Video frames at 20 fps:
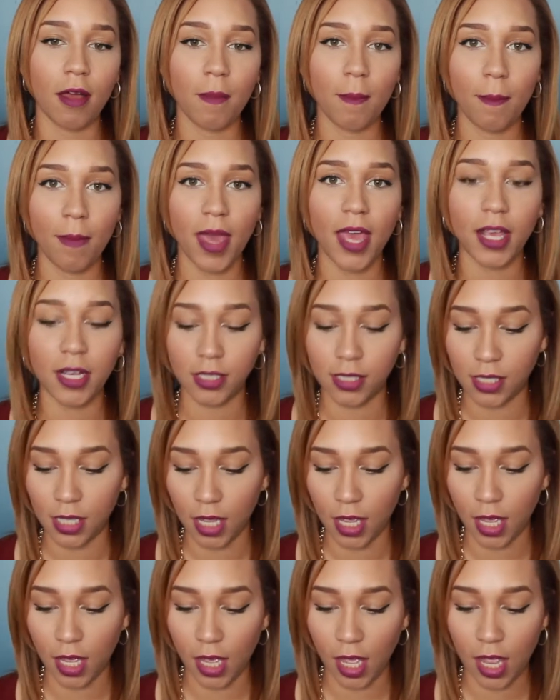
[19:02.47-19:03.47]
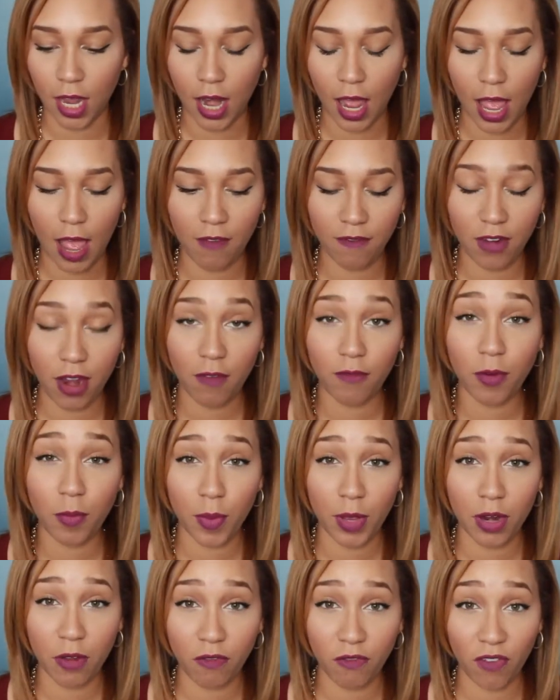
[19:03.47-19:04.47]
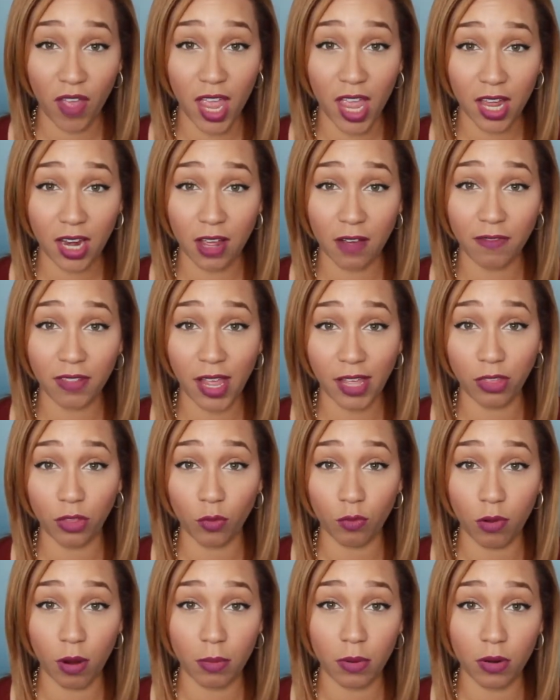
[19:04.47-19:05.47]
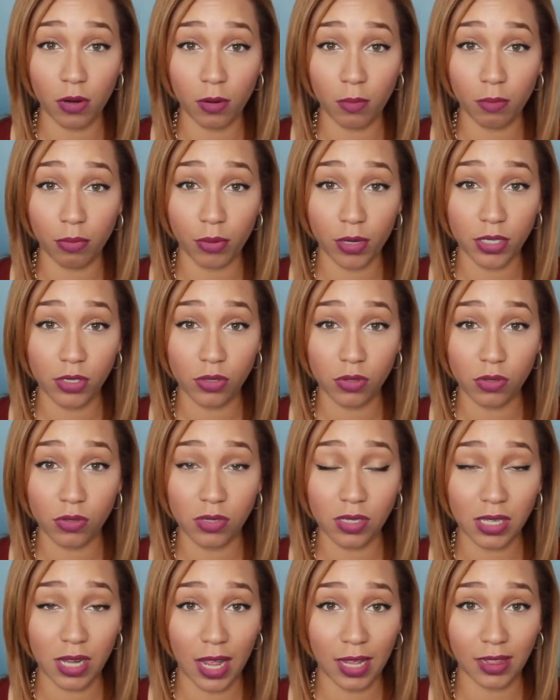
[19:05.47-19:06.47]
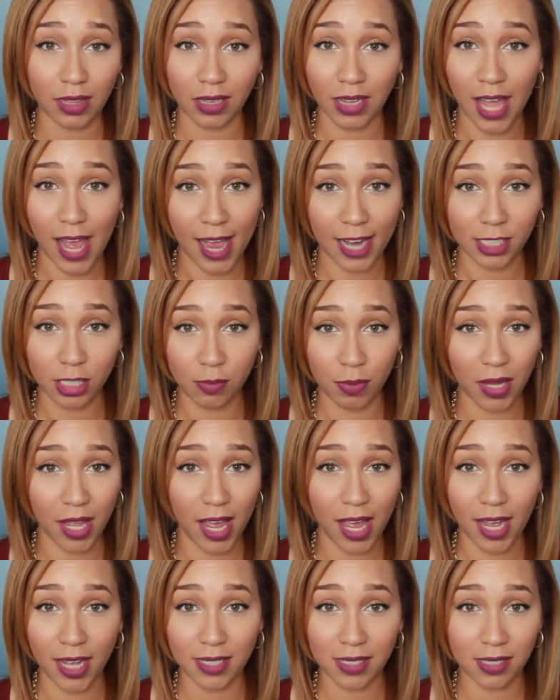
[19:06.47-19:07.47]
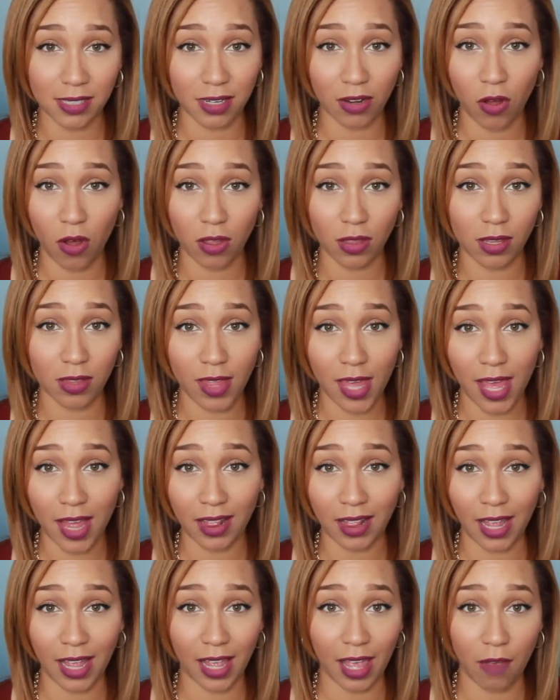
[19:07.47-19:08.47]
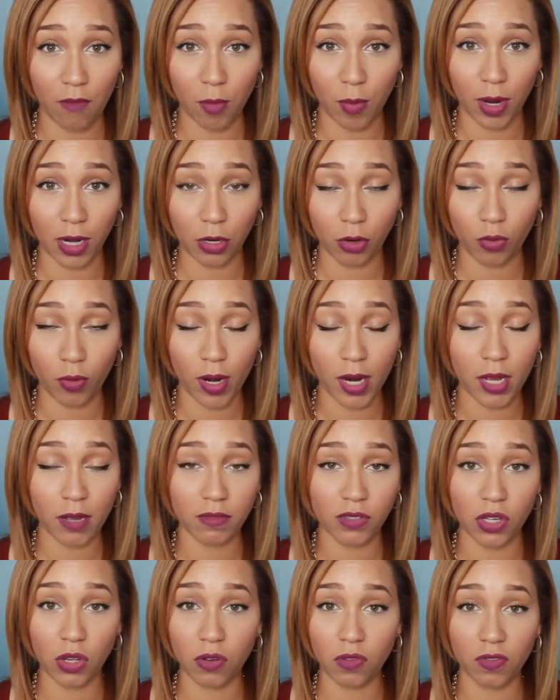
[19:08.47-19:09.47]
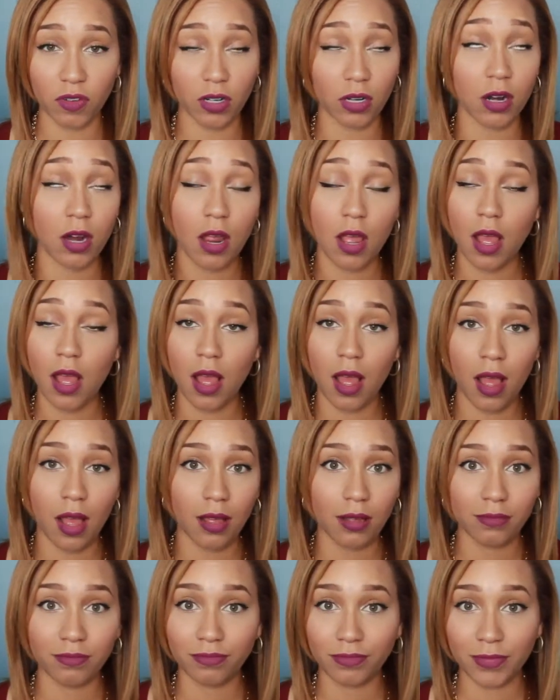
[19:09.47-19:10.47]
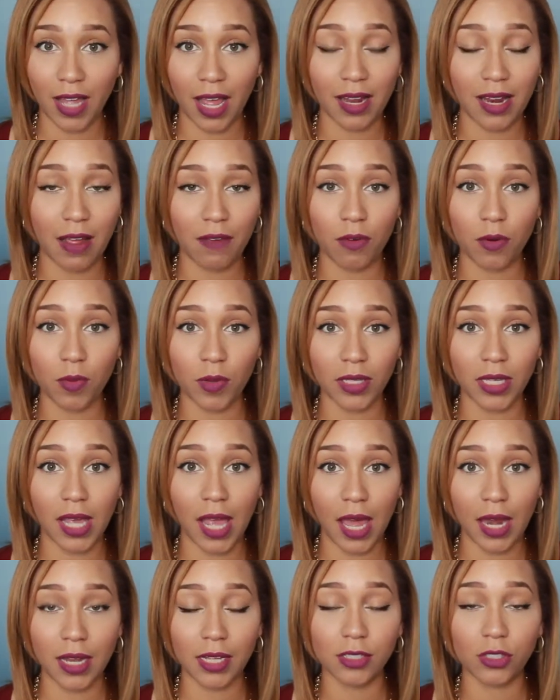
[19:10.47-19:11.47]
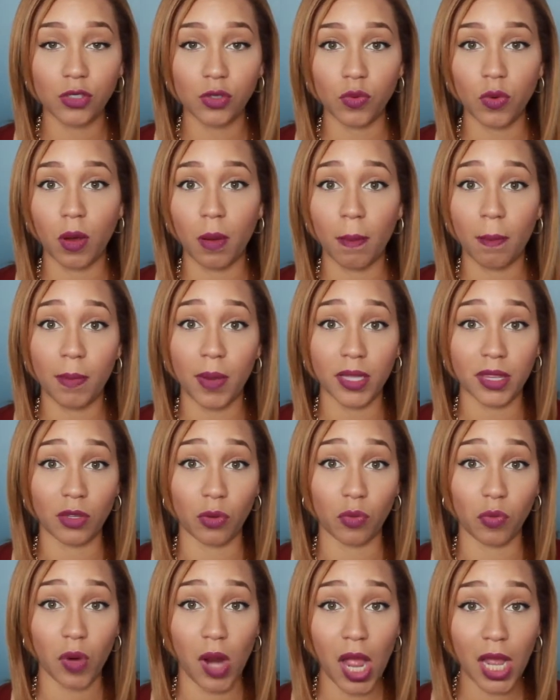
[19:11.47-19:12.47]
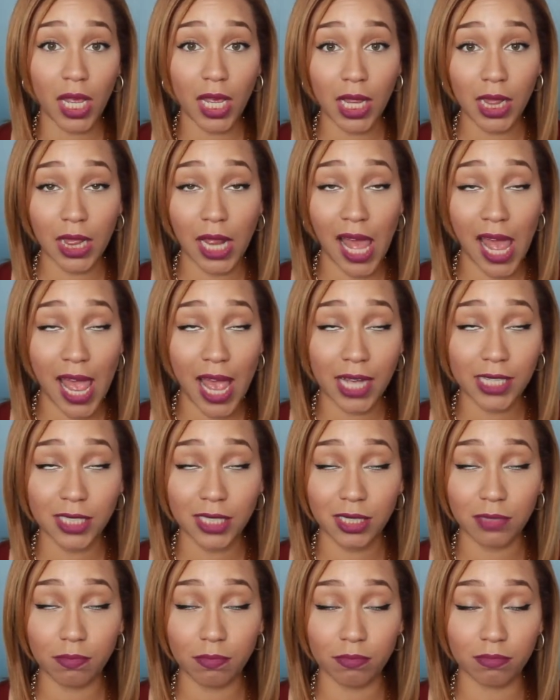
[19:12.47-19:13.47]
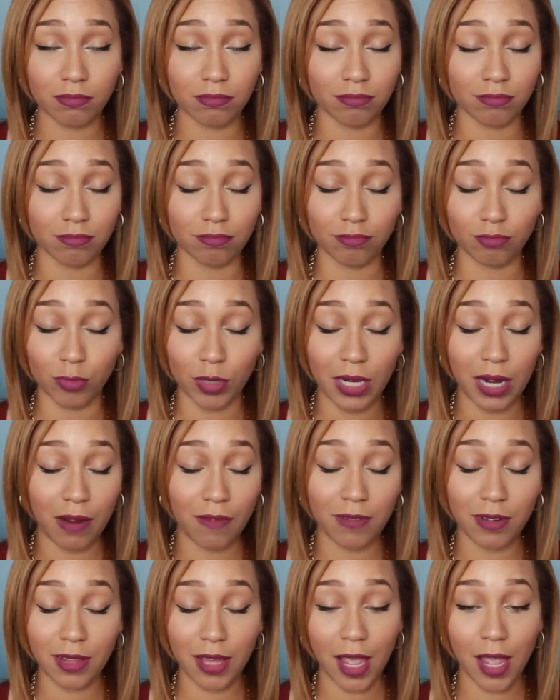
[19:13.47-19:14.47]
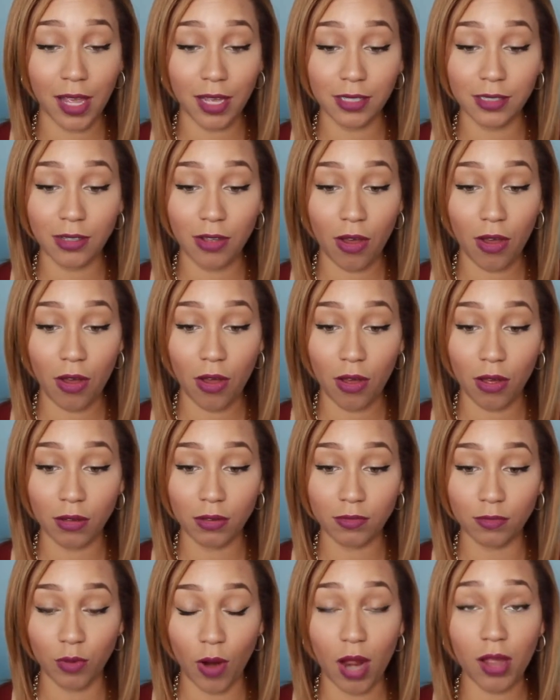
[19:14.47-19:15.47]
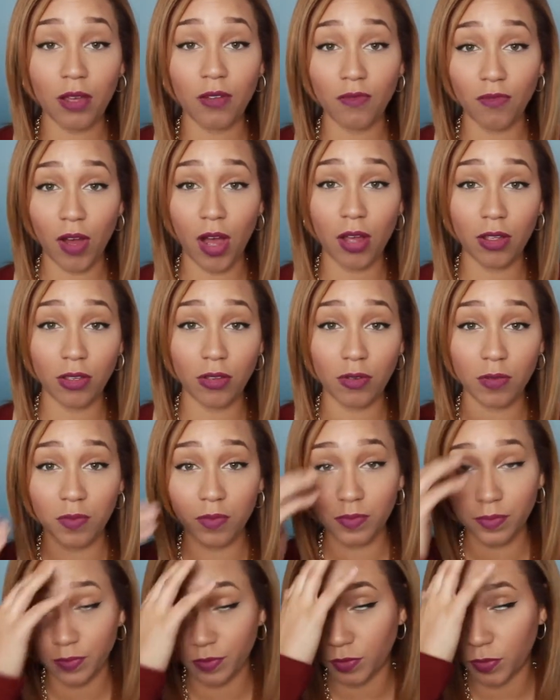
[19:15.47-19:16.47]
amazing. And I have never been a fan of like the rubber bristles, like the Lash Blast and all of that, like everybody craves over. I never really got into them, but the Rocket Lash, whatever the heck it's called, Rocket Volume,